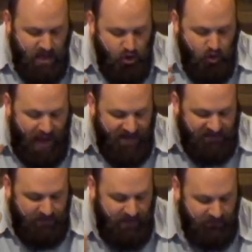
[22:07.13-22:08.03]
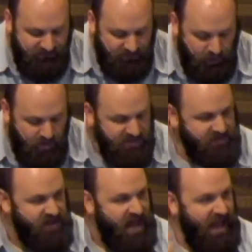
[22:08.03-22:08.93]
who has
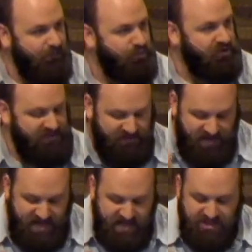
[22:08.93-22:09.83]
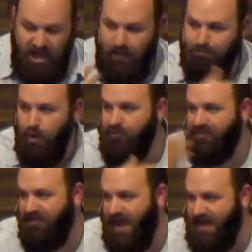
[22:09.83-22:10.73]
influence and prestige on both
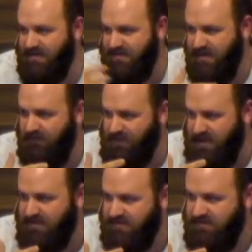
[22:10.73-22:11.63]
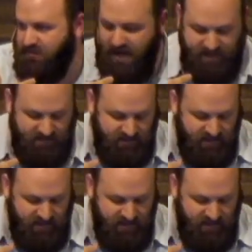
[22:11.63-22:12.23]
sides of this, right?